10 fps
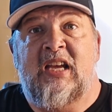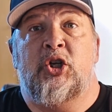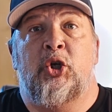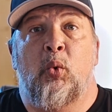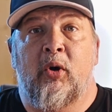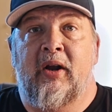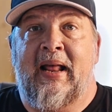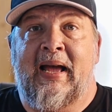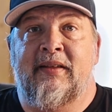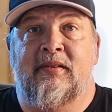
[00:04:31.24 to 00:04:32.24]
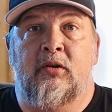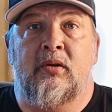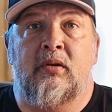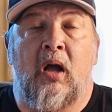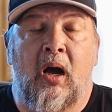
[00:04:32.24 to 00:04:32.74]
issue where it hasn't
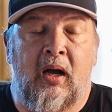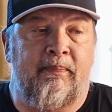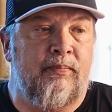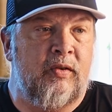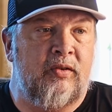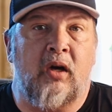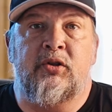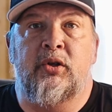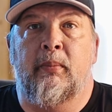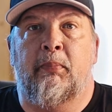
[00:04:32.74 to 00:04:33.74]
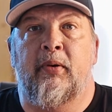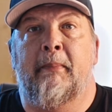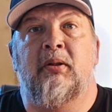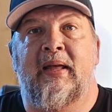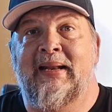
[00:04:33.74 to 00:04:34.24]
uh, stuck to the
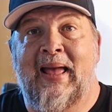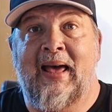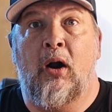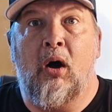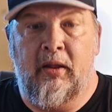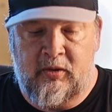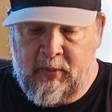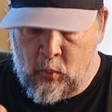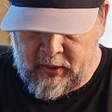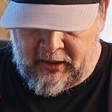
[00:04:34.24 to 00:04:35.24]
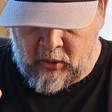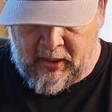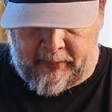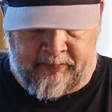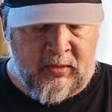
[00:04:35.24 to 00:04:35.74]
print plate at all. It's been working
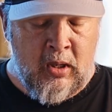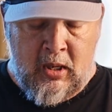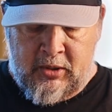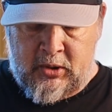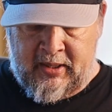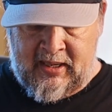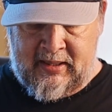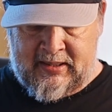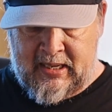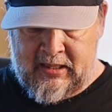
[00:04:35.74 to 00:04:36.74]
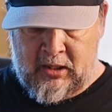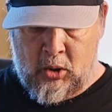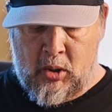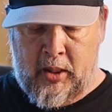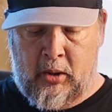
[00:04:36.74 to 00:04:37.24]
great. So then I decided to
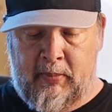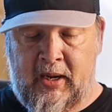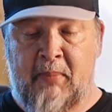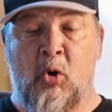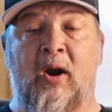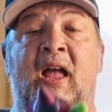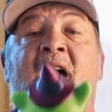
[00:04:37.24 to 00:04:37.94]
go a little bit more